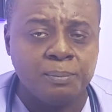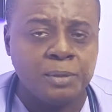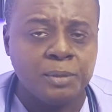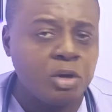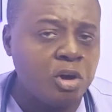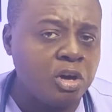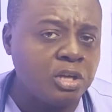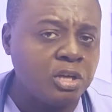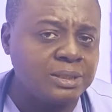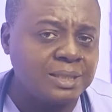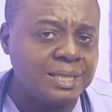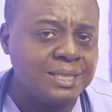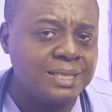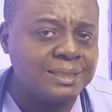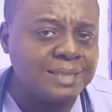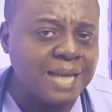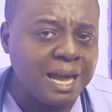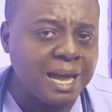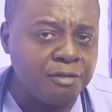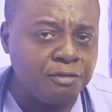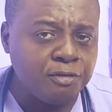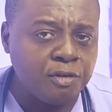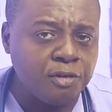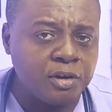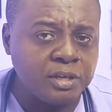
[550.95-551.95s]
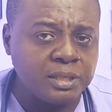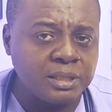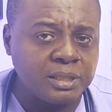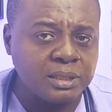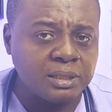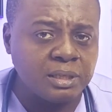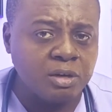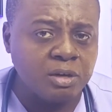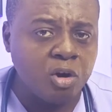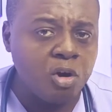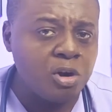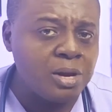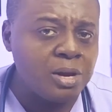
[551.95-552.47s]
because in typhoid,
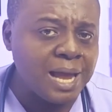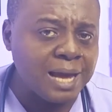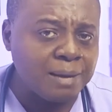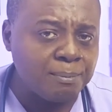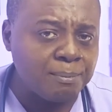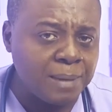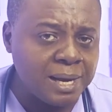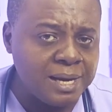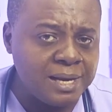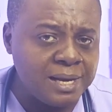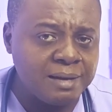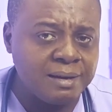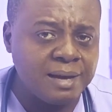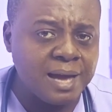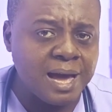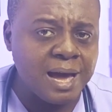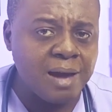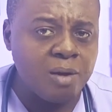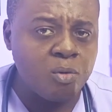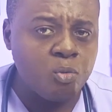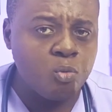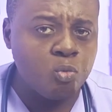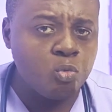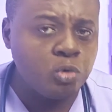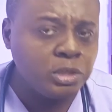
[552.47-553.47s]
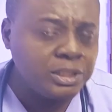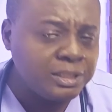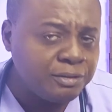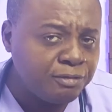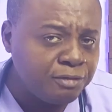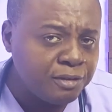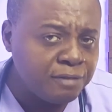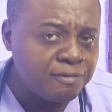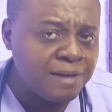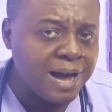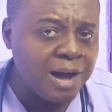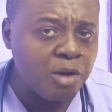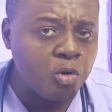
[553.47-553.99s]
unlike malaria, which
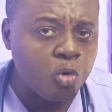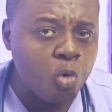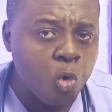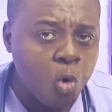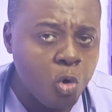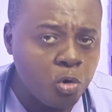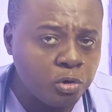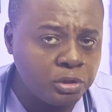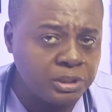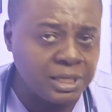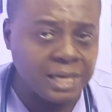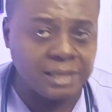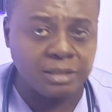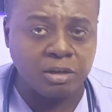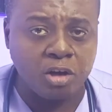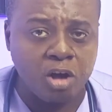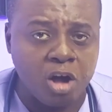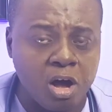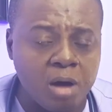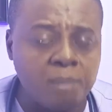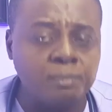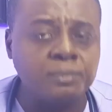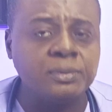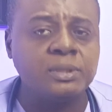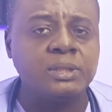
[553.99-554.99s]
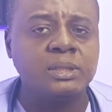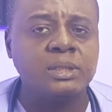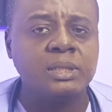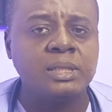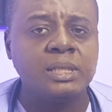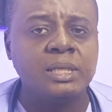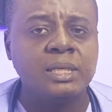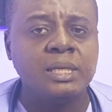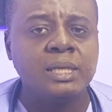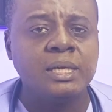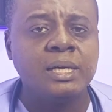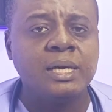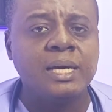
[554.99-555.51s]
fever goes and comes,
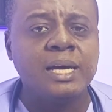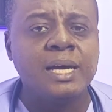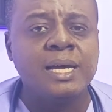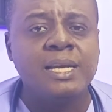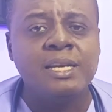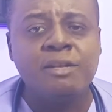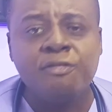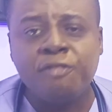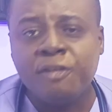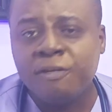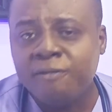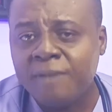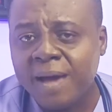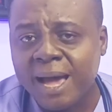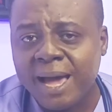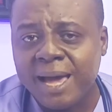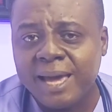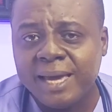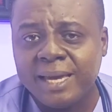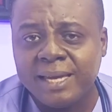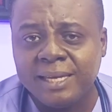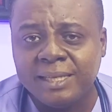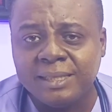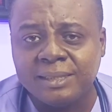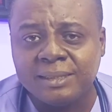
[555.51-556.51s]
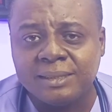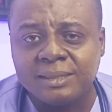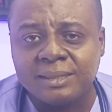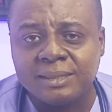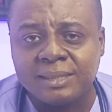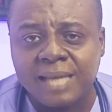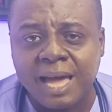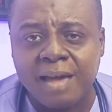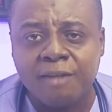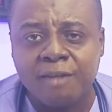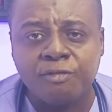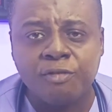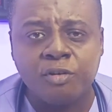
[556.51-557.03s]
the fever in
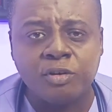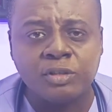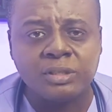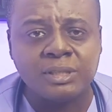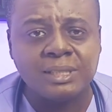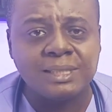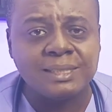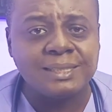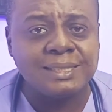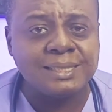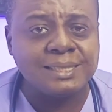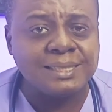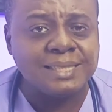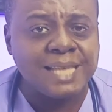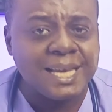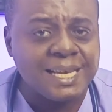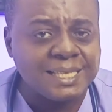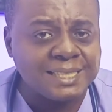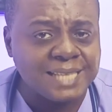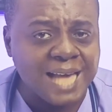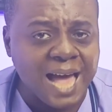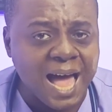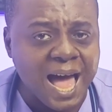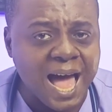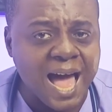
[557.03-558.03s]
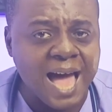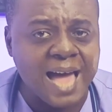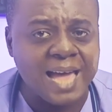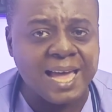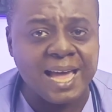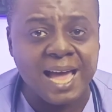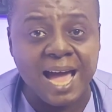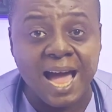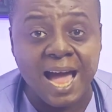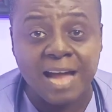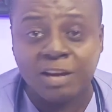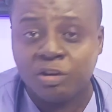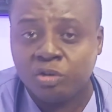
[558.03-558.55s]
typhoid stays
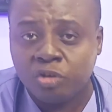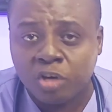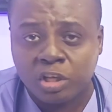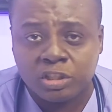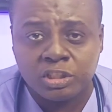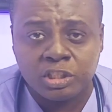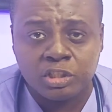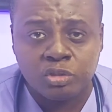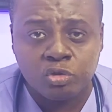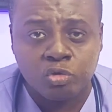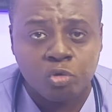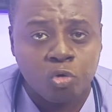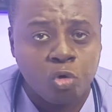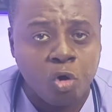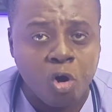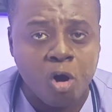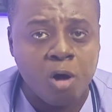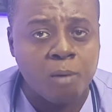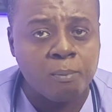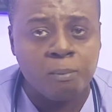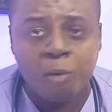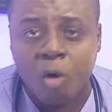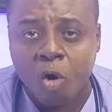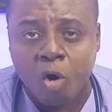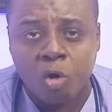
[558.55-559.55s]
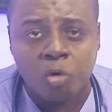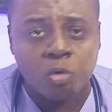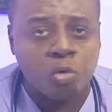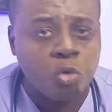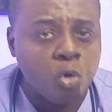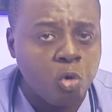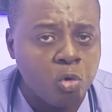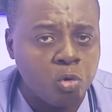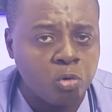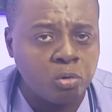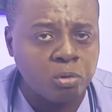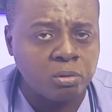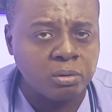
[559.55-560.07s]
high and doesn't come or
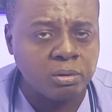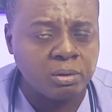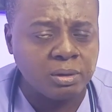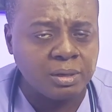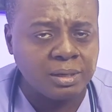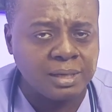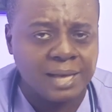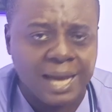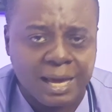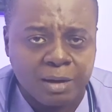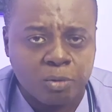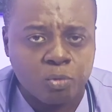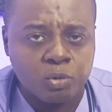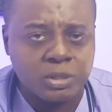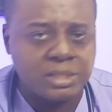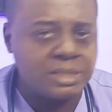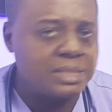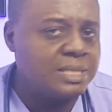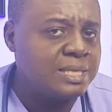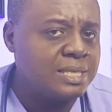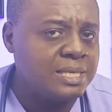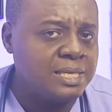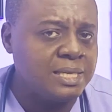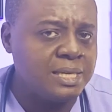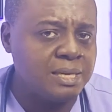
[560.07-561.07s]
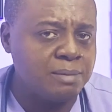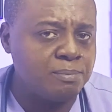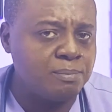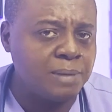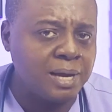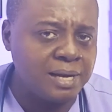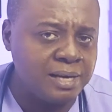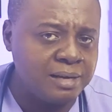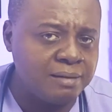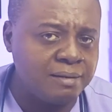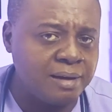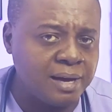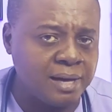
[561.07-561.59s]
go like we see in
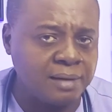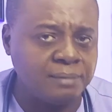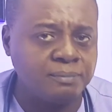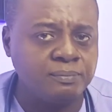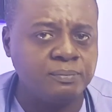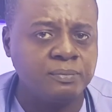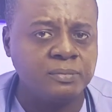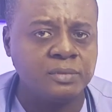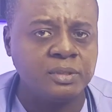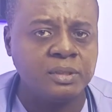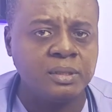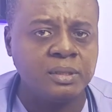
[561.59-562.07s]
malaria.